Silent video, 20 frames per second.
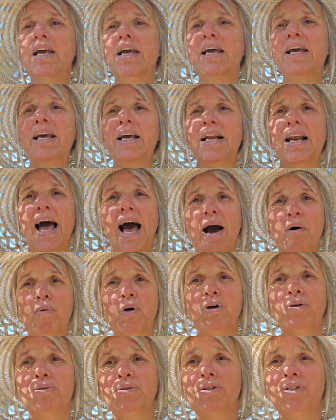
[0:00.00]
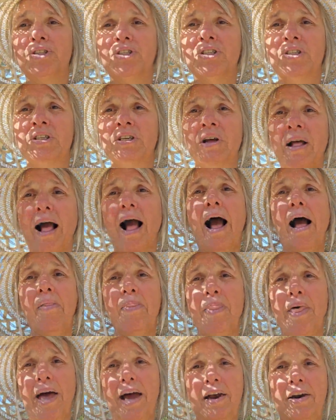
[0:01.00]
heal our wounds,
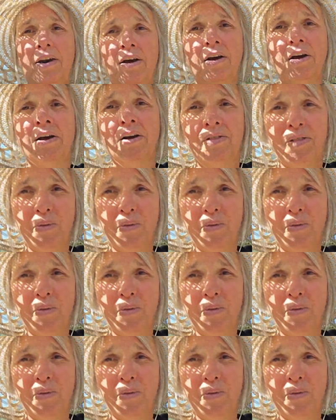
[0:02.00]
and then